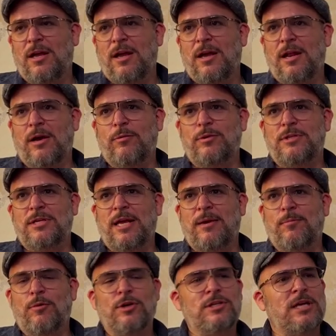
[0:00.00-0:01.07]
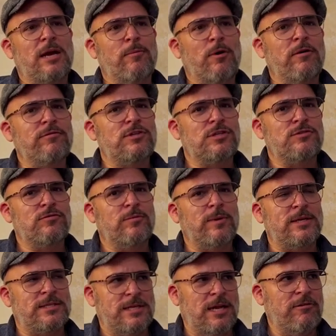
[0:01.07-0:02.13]
And I would take more time off just for
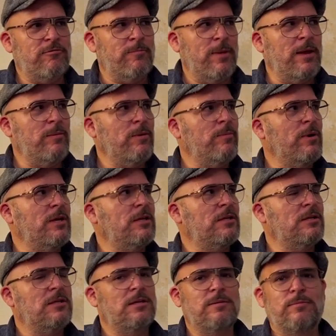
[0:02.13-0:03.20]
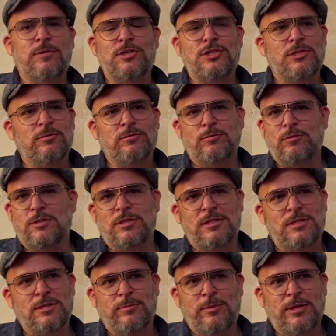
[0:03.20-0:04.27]
myself, maybe. But the mission would
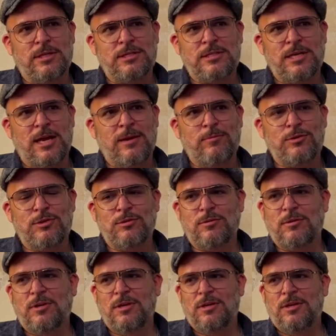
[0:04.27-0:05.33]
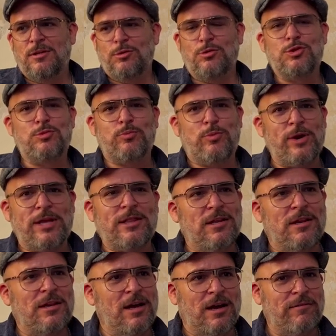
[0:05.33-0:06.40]
still be the same, to spread the
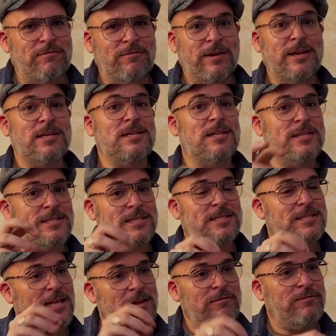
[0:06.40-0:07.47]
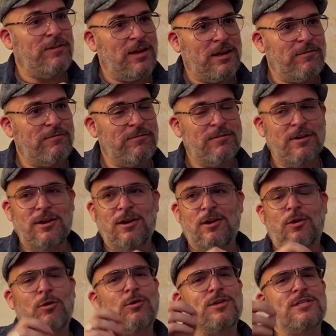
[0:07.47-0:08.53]
love and the self-love,
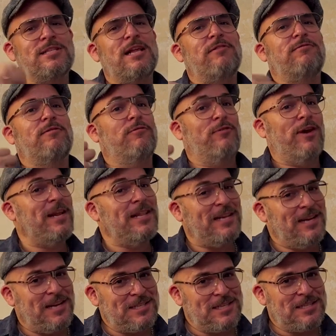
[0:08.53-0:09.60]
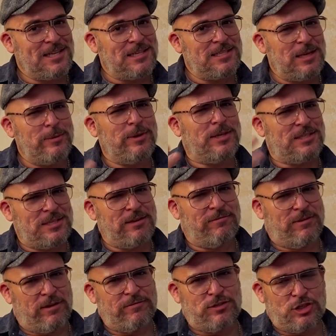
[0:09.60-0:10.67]
or self-friendliness, as I say, because
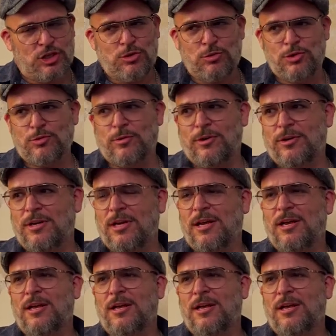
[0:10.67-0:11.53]
self-love is a huge word.